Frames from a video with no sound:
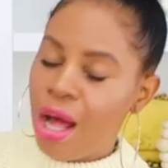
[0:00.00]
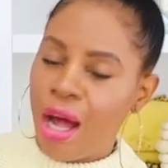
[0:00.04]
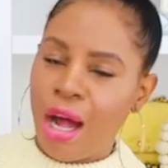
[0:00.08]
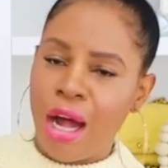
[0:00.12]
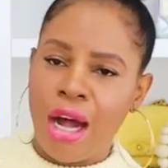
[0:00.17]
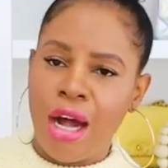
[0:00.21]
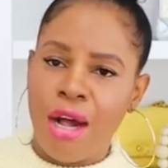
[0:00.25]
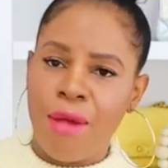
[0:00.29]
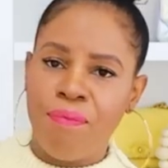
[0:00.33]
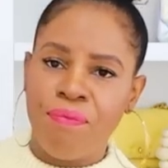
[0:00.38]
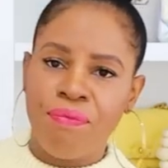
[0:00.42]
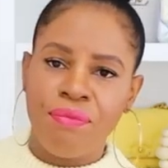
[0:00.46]

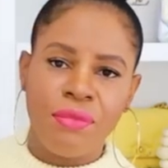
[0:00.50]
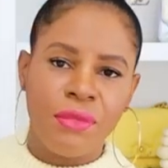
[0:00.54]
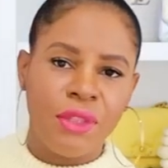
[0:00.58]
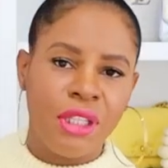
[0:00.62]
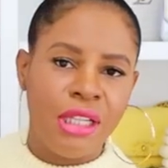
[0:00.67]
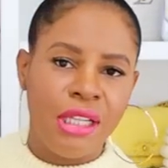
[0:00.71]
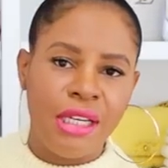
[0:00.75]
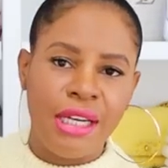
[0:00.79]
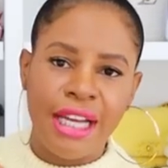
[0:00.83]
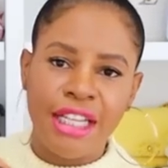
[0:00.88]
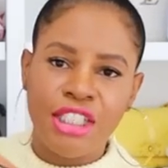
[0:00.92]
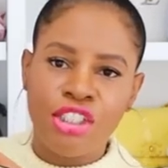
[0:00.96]
Um,
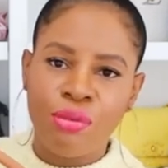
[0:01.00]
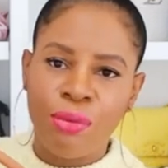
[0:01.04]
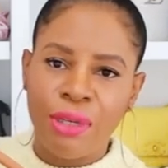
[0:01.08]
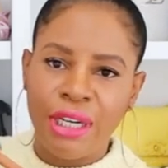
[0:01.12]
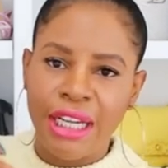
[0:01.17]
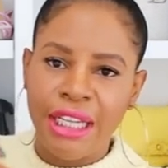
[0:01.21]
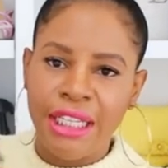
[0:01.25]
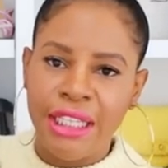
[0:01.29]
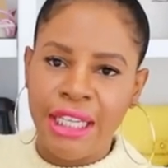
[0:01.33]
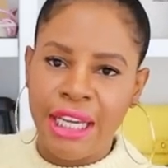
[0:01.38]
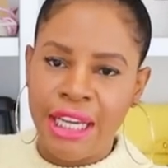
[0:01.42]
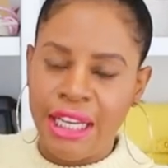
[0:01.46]
the next one
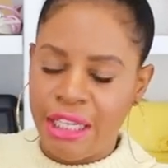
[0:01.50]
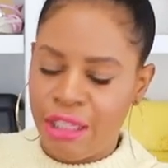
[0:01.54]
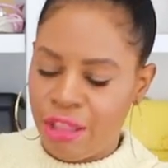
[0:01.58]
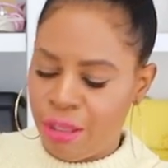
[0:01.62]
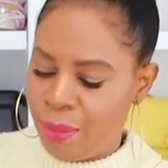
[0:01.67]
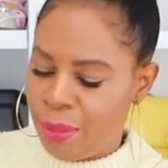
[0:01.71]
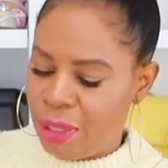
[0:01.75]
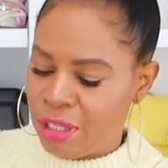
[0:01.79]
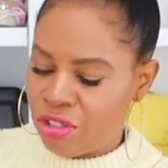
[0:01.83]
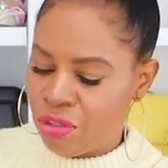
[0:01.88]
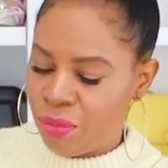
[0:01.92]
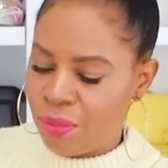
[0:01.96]
I get in
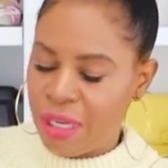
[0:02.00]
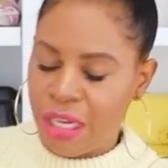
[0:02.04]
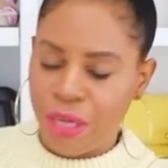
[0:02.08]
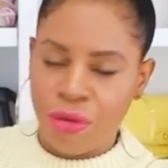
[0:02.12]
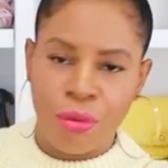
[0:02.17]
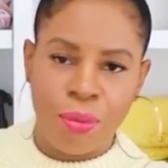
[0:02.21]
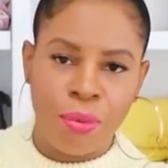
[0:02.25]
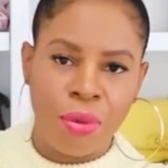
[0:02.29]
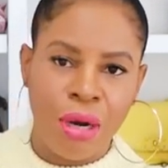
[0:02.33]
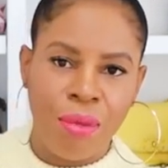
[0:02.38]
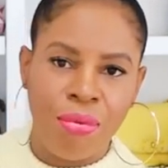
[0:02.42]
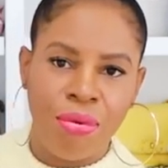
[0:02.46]
the puzzle
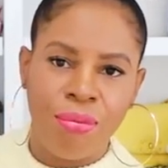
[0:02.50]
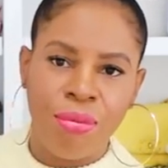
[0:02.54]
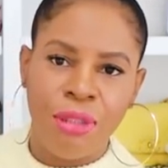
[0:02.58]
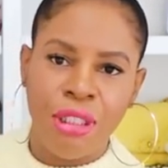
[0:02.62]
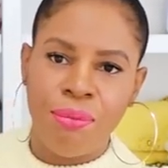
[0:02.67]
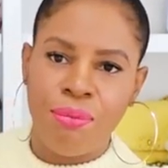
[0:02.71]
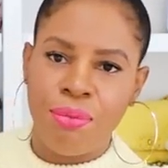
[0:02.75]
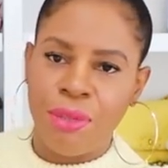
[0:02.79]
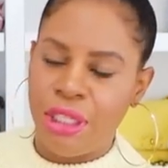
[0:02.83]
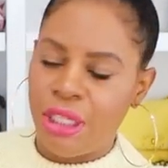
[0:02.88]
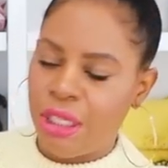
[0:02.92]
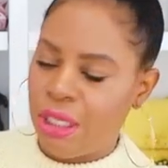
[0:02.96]
bag will
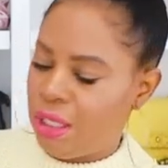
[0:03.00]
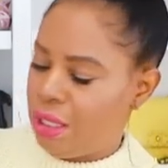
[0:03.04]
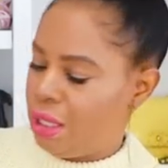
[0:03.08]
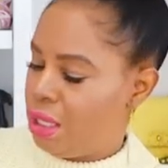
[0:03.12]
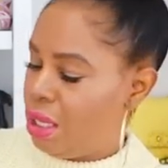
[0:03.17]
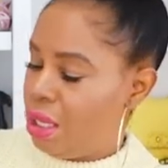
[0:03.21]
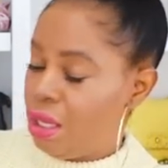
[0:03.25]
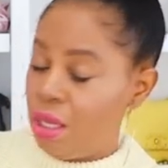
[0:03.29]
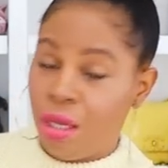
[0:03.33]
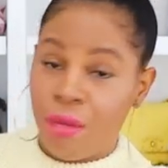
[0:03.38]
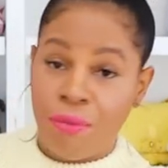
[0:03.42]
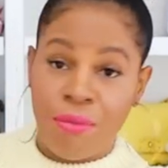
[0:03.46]
probably be
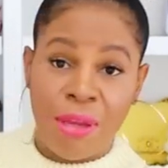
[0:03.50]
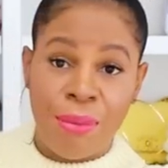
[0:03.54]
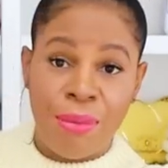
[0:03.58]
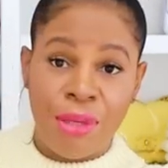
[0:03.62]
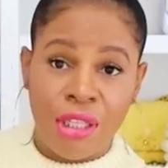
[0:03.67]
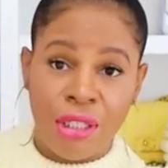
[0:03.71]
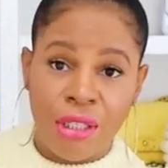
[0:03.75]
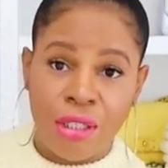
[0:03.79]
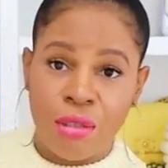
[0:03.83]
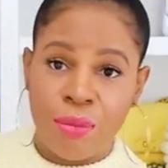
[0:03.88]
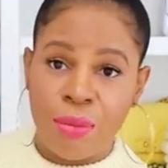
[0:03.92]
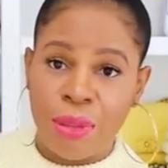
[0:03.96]
maybe
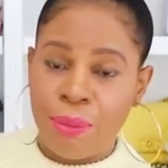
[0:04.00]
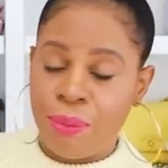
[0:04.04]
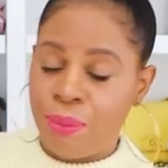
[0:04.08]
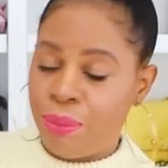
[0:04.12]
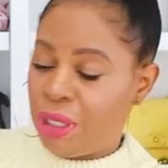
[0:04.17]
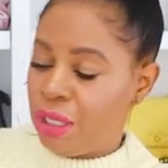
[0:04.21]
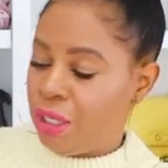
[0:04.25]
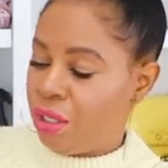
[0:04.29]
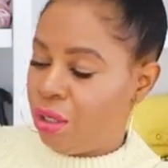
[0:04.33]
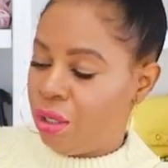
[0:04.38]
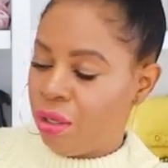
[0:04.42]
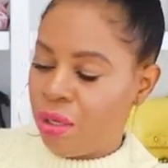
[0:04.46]
a little bit
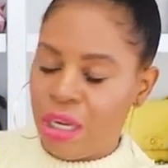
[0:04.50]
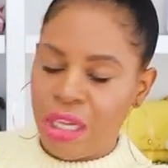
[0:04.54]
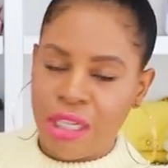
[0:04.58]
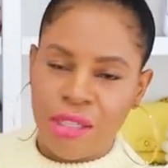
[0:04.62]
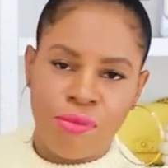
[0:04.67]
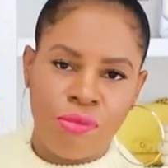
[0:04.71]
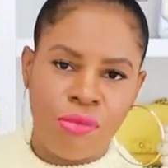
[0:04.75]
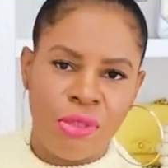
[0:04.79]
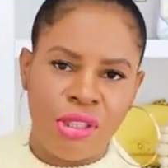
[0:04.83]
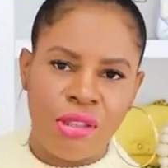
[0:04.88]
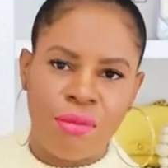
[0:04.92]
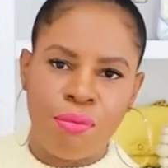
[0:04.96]
bigger
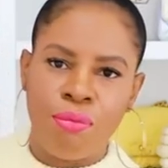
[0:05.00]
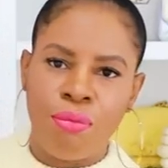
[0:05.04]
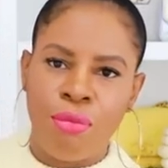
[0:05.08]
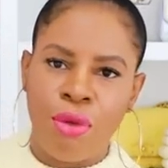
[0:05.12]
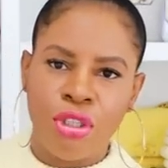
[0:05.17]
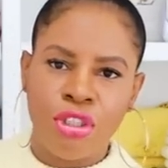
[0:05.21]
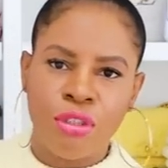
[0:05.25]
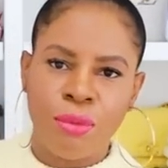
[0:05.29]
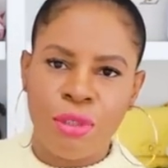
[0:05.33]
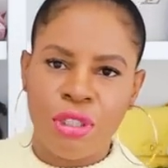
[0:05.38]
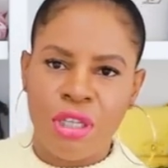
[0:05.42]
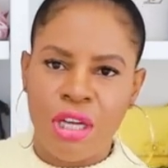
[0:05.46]
and with
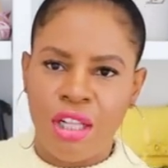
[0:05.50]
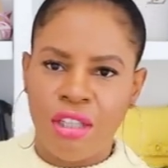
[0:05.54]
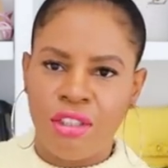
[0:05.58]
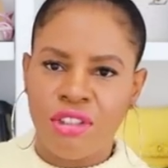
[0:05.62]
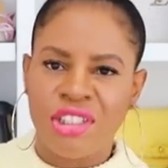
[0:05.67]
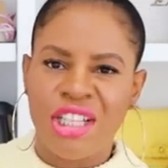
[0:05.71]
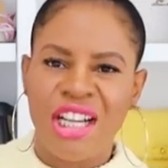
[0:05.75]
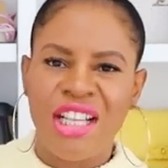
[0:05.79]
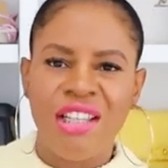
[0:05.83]
multiple colors.